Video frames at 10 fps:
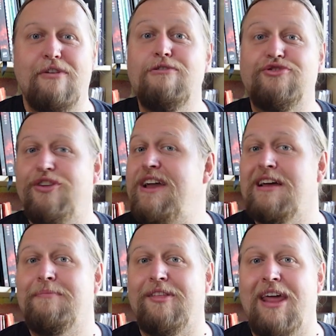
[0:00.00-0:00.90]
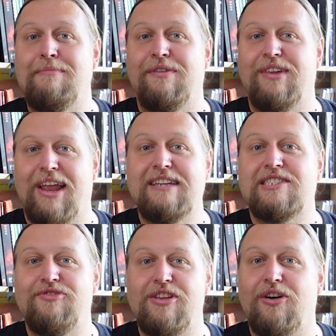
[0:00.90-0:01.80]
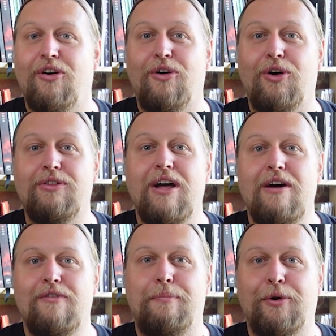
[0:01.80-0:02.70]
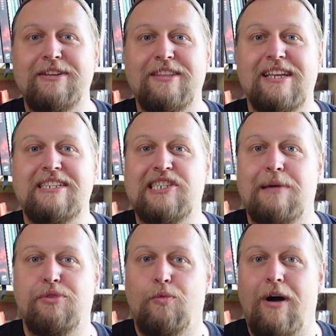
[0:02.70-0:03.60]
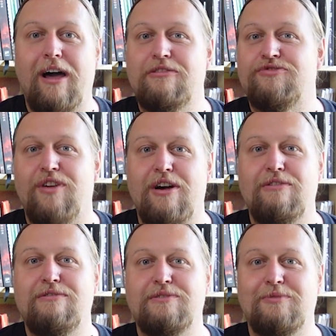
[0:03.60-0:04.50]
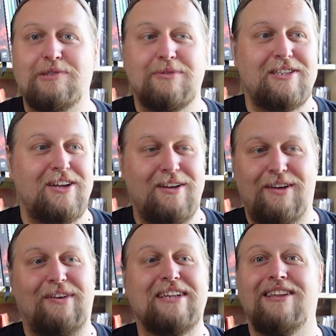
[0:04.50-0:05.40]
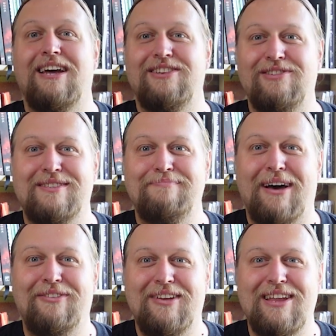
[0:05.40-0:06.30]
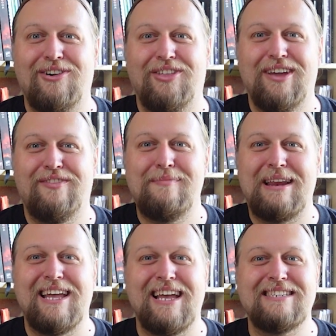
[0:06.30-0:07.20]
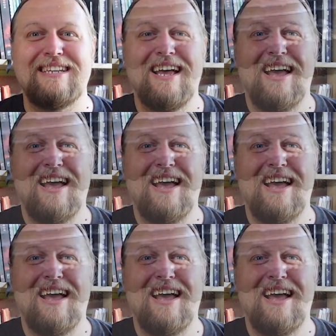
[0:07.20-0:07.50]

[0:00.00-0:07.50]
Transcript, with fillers: rogue trader by the name of Lyceran Hall reporting that his ship the Wild Road, which was a vessel I'd used in Battlefleet Gothic for many years,